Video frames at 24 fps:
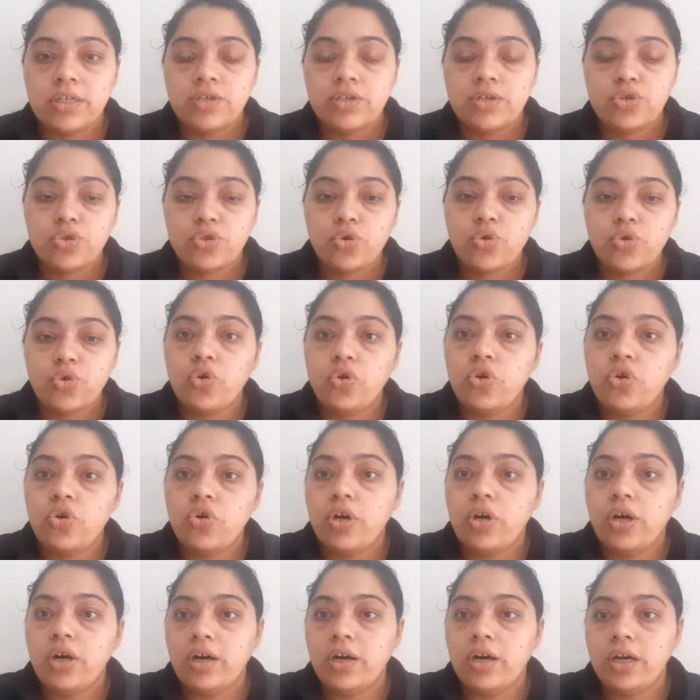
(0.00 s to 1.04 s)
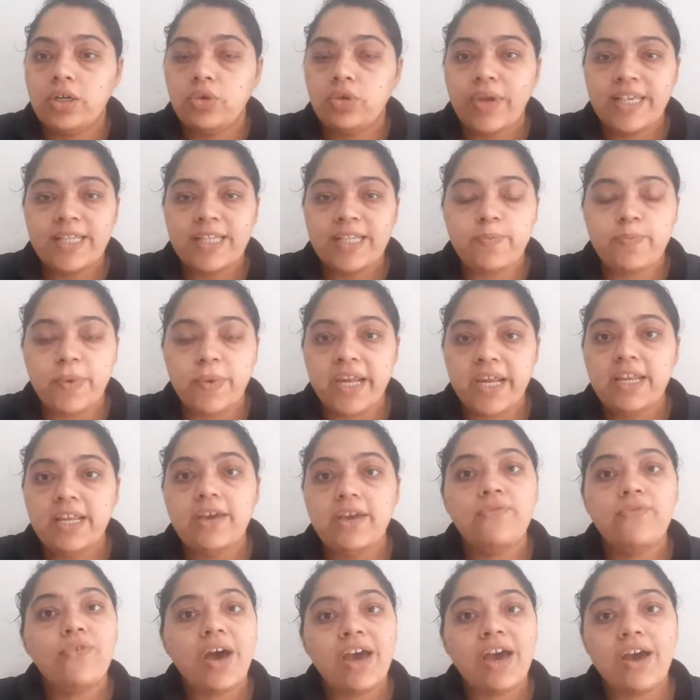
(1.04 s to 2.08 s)
So to explain,
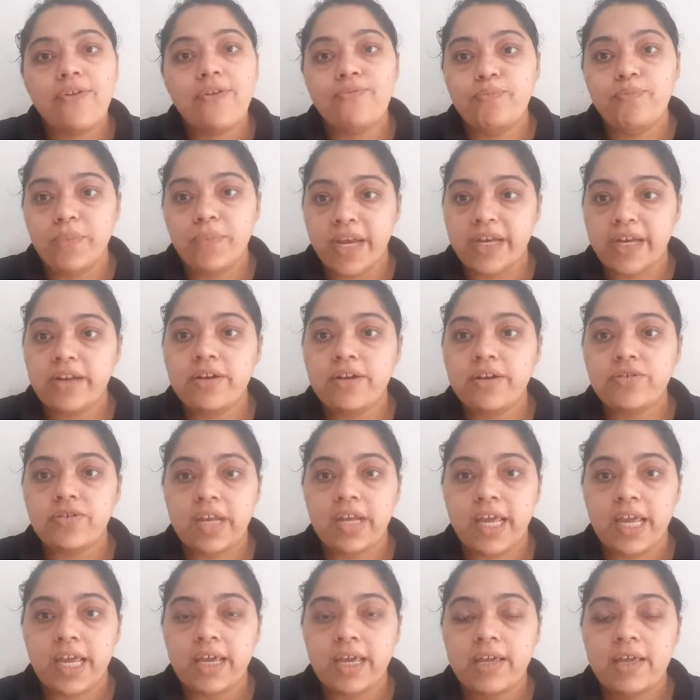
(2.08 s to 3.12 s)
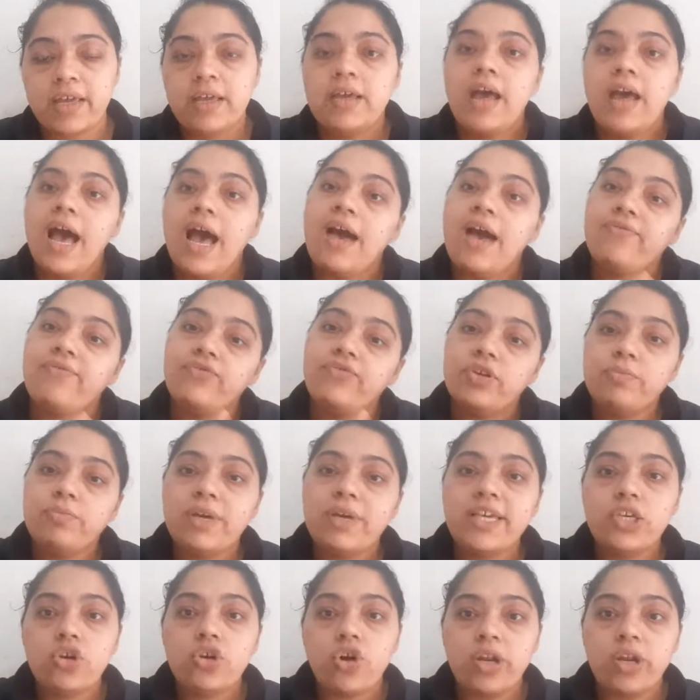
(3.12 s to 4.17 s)
if I have made a tray, after
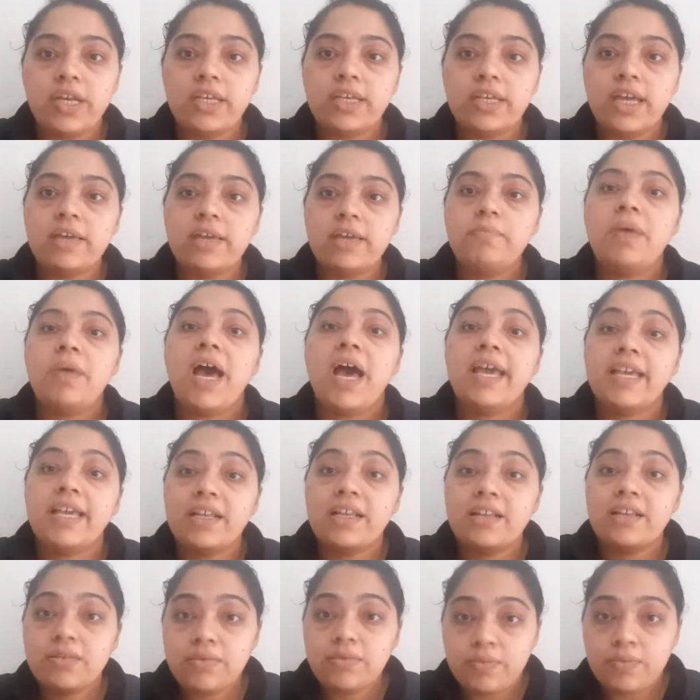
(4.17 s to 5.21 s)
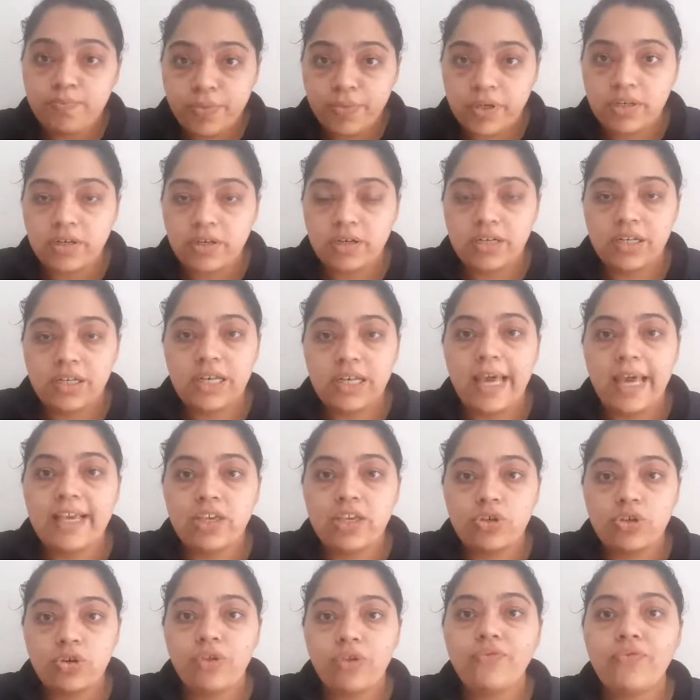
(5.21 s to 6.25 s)
my curing time, I can
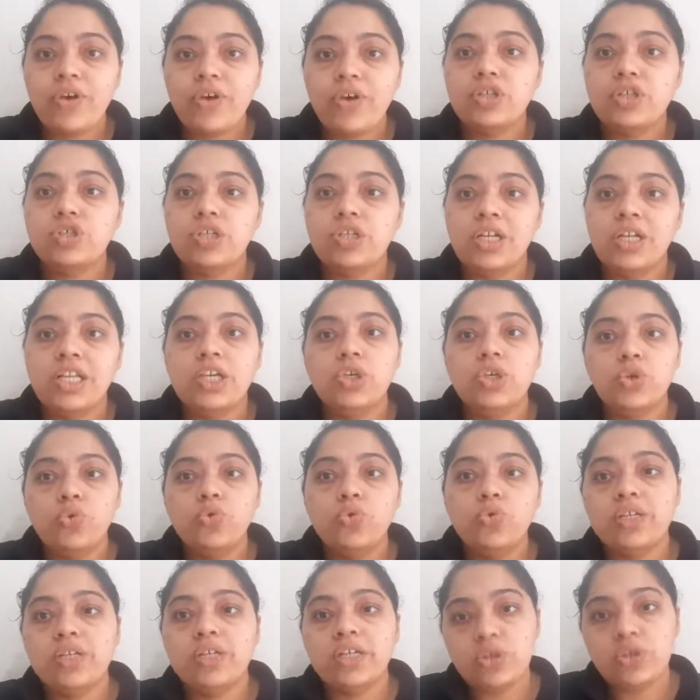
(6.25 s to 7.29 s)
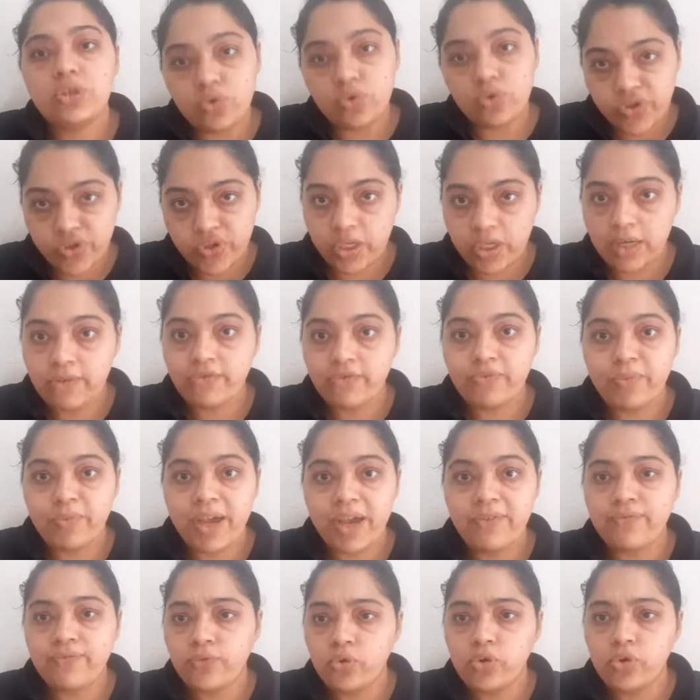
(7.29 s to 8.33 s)
functionally use it to serve
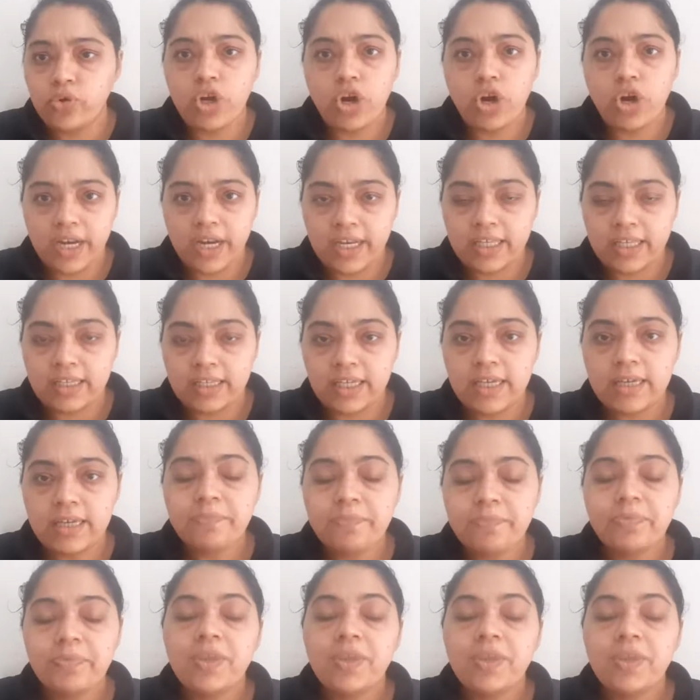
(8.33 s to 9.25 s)
my food or anything.